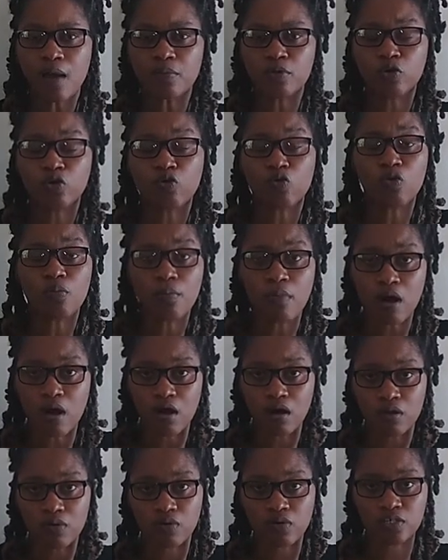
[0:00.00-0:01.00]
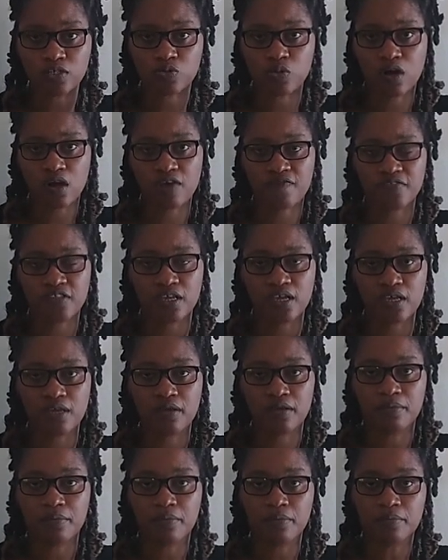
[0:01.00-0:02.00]
Cucumber was one of
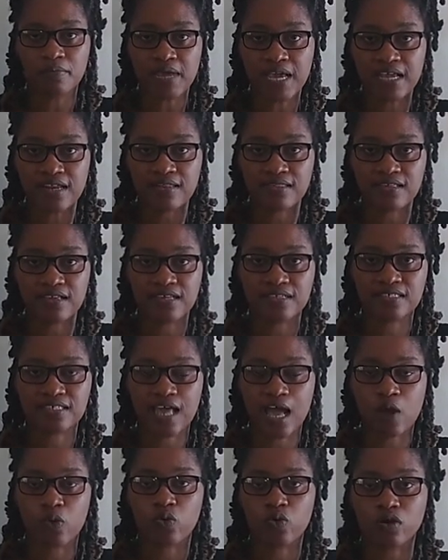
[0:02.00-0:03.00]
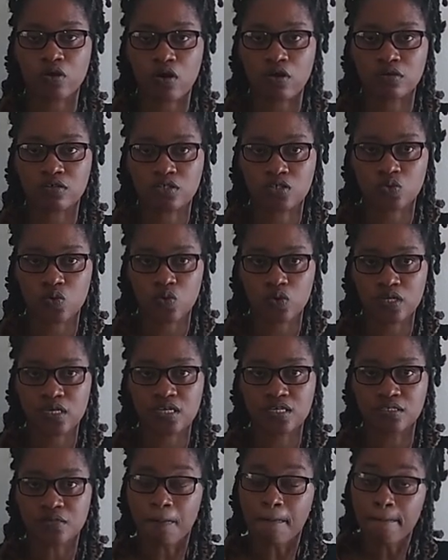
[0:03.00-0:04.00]
the main things I would also
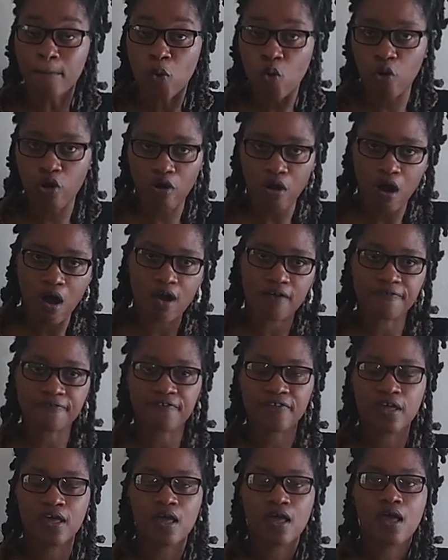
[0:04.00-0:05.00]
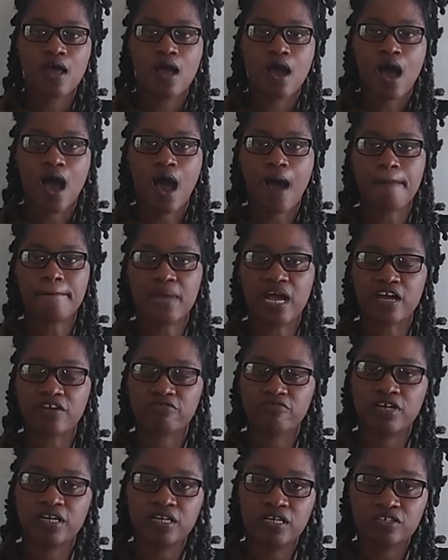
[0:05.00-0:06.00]
eat more of. My
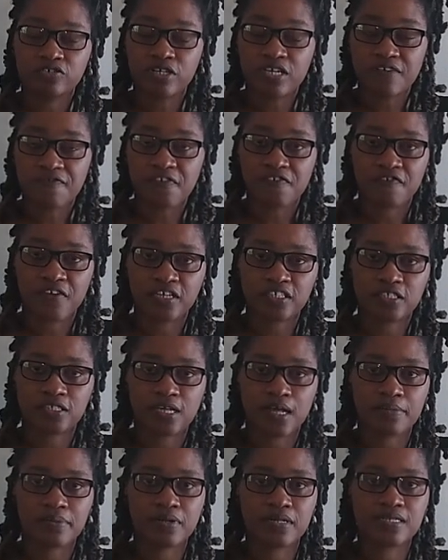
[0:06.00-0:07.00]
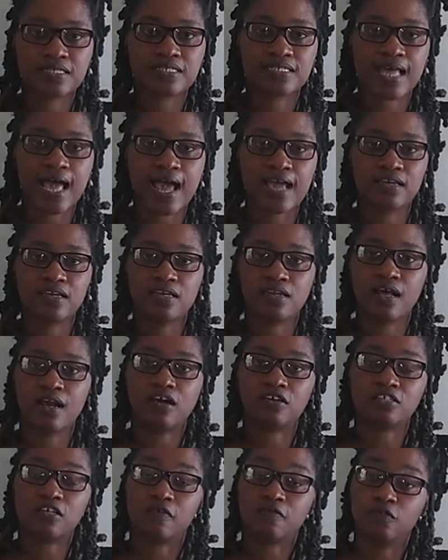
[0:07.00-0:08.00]
green leafy vegetables, I did a
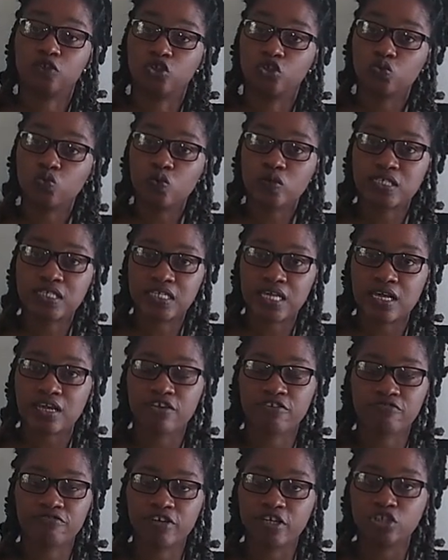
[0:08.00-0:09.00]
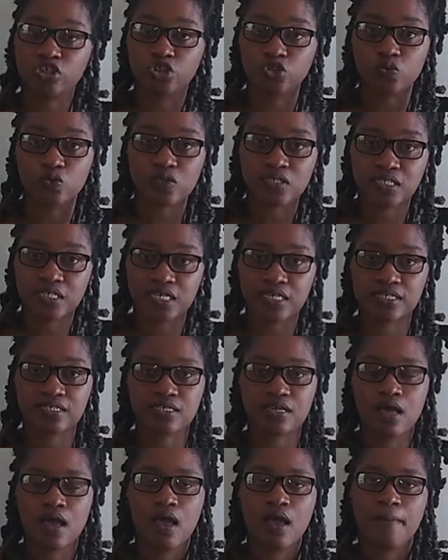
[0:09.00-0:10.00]
lot of juicing, green
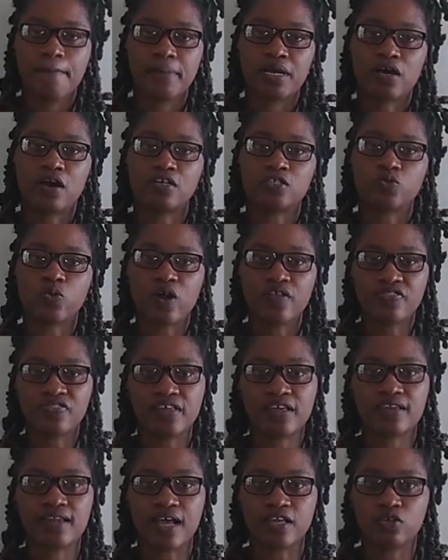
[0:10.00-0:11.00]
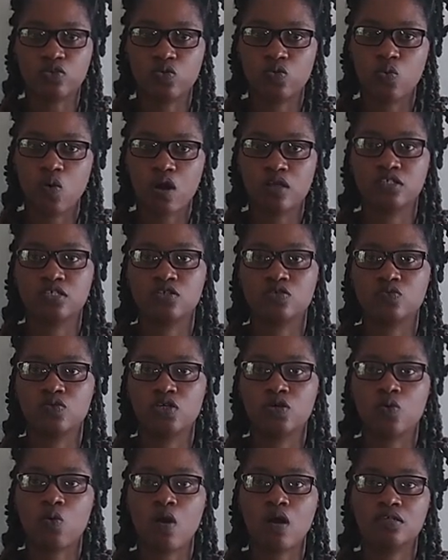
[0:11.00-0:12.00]
juices, because one thing that you want to do,
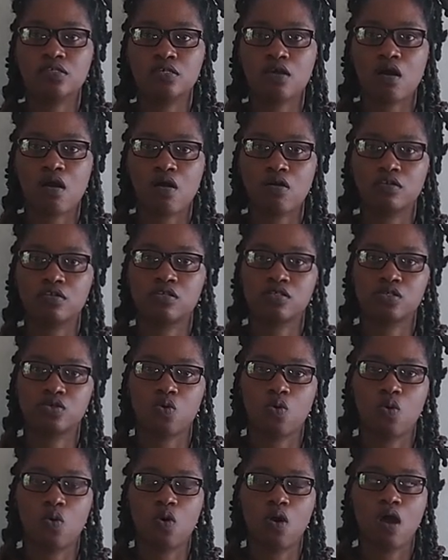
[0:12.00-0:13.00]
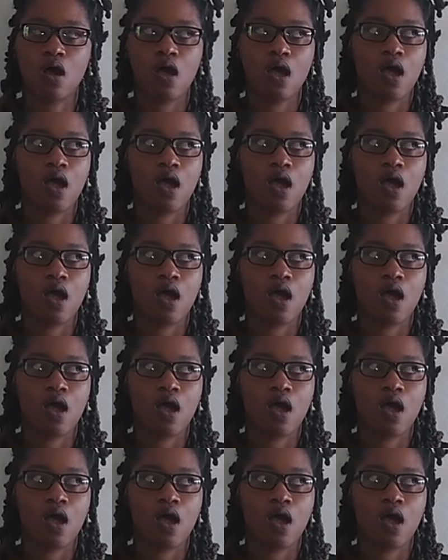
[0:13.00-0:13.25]
you want to also...